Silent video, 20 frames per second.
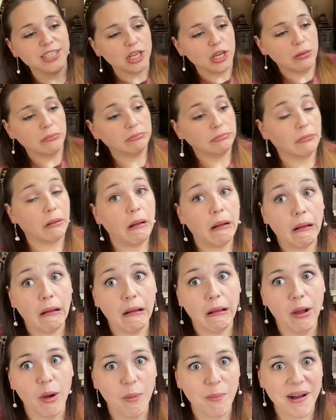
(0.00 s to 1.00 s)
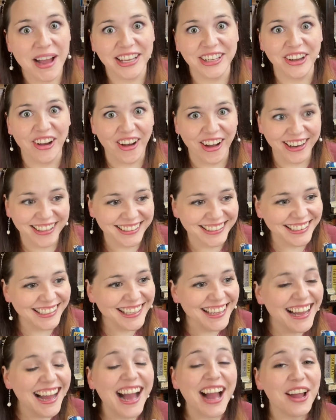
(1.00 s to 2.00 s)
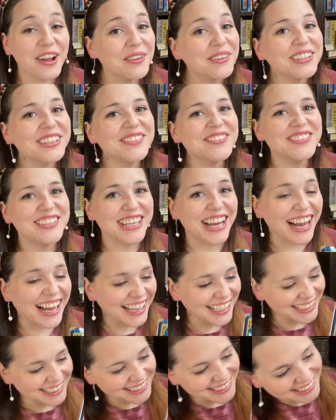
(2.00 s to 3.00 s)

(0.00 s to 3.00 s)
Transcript: oh my god, I would have died.